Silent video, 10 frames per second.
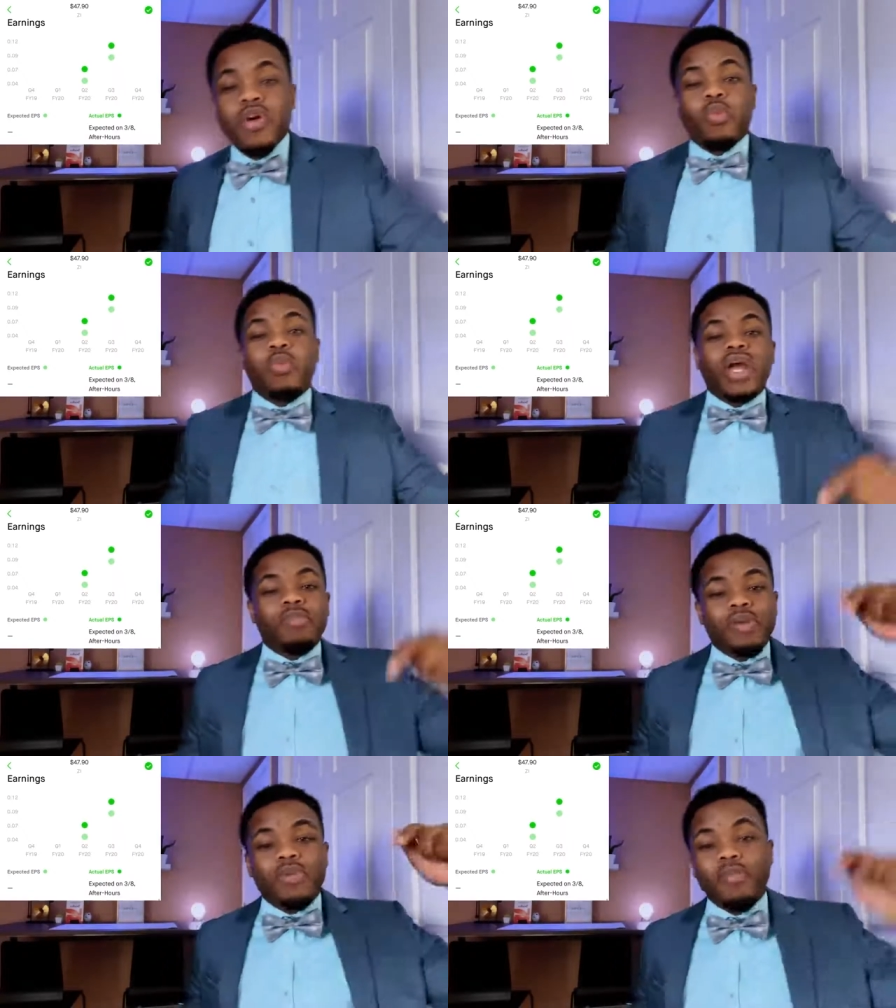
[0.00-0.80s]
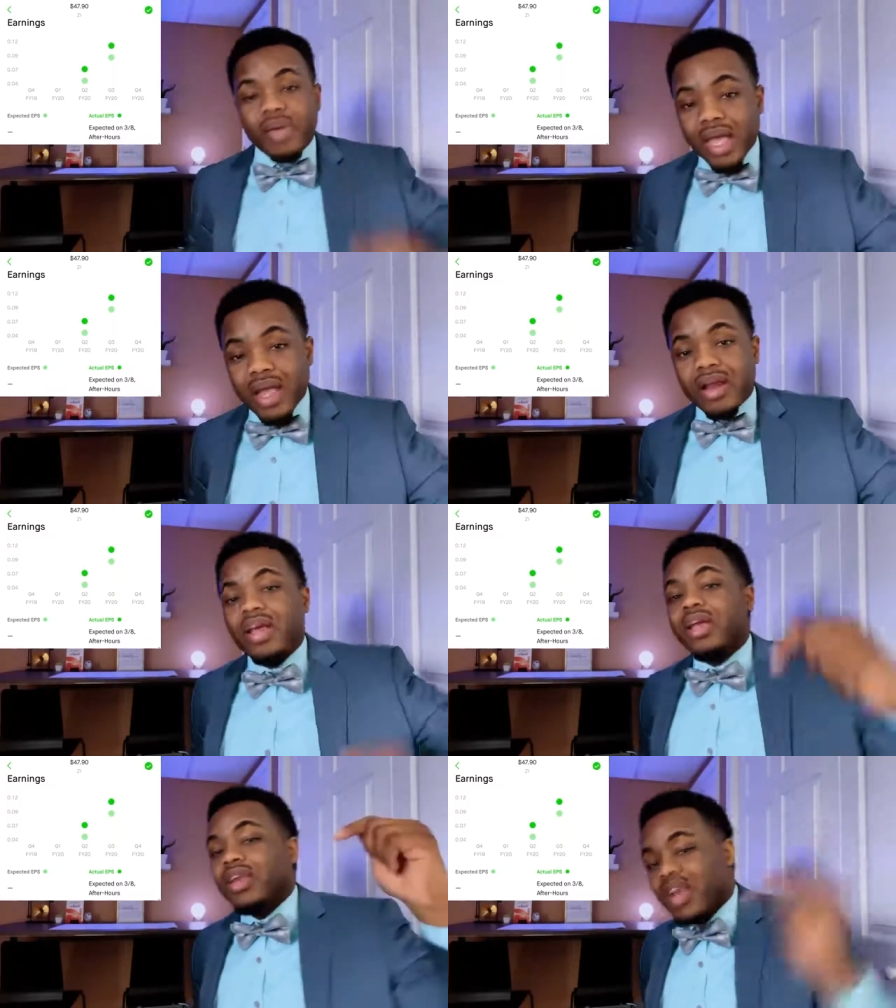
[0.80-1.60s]
We want to be prepared,
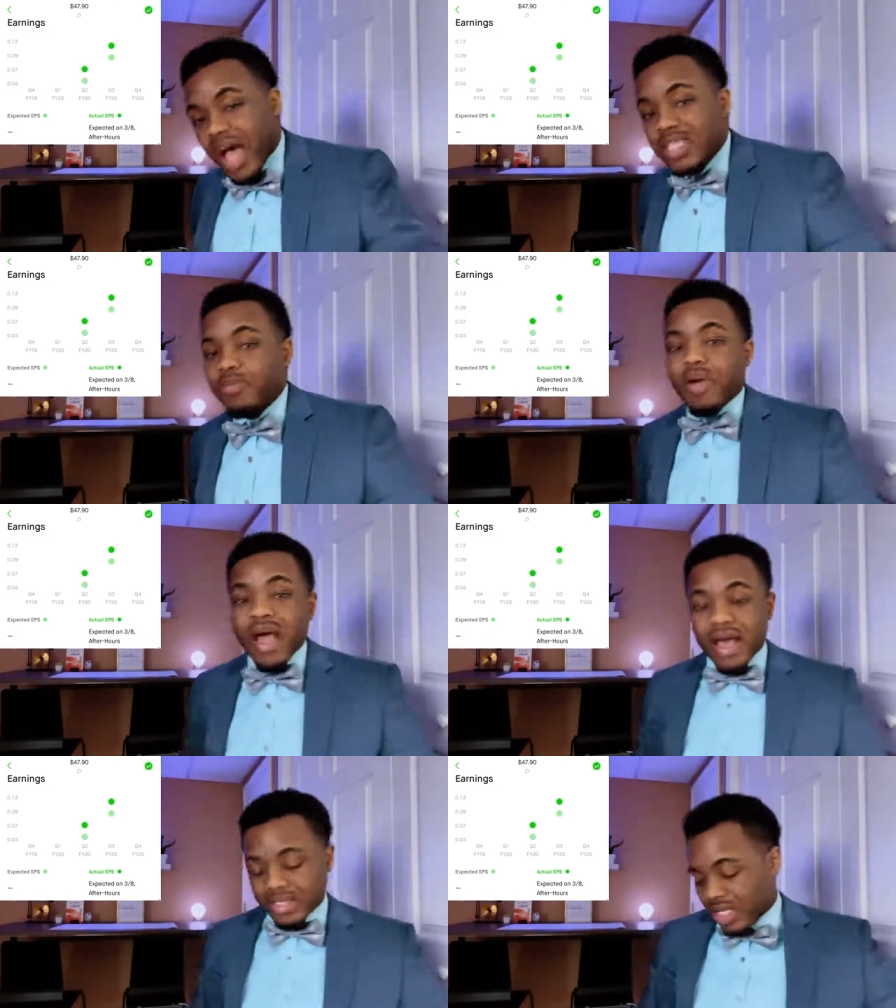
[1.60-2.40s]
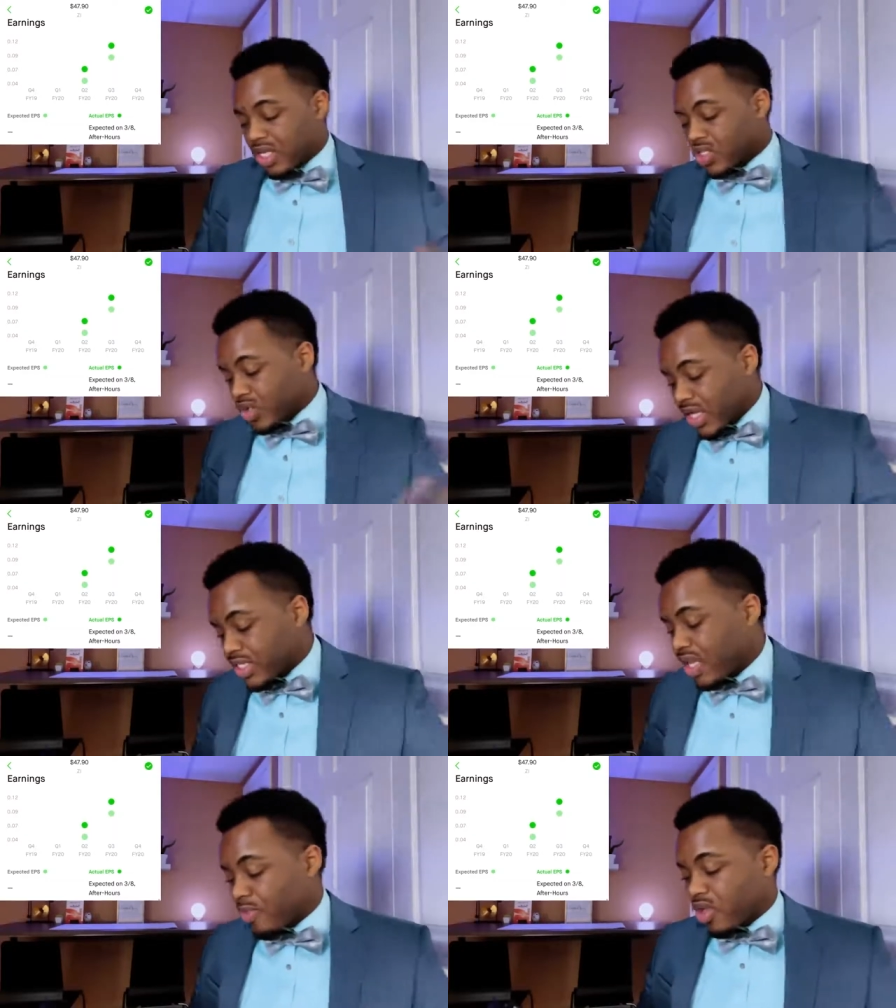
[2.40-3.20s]
not surprised. So let's
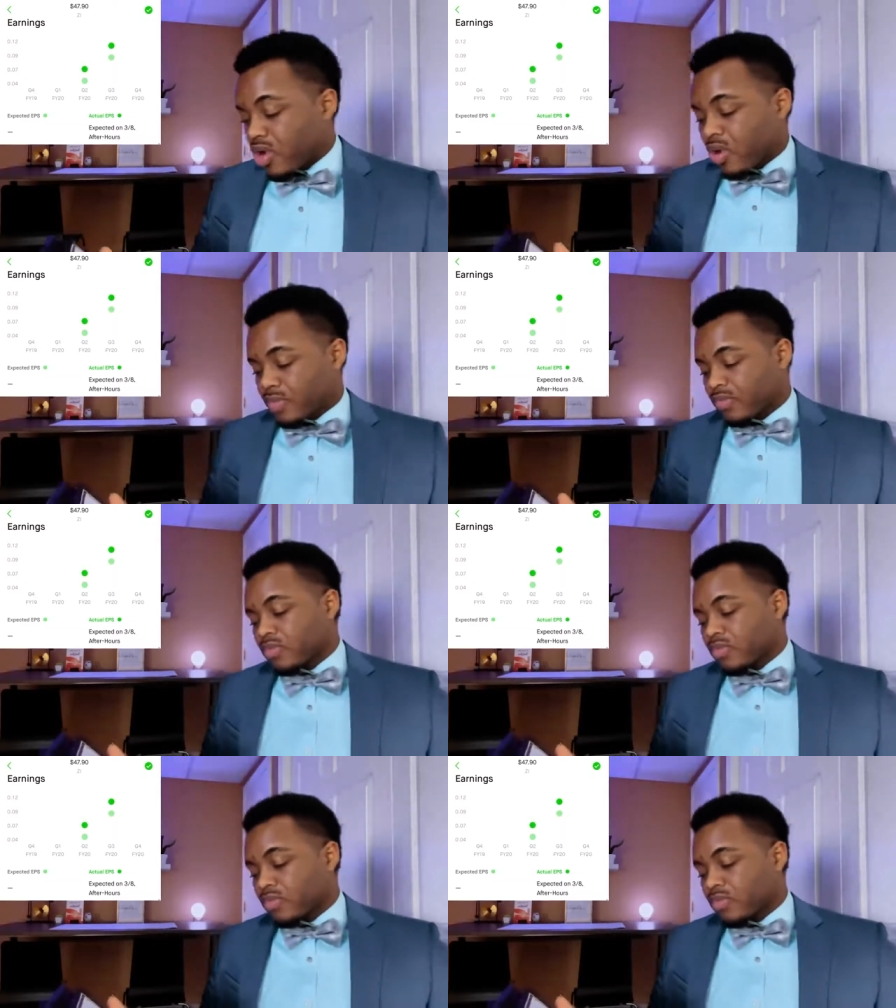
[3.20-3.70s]
keep it going.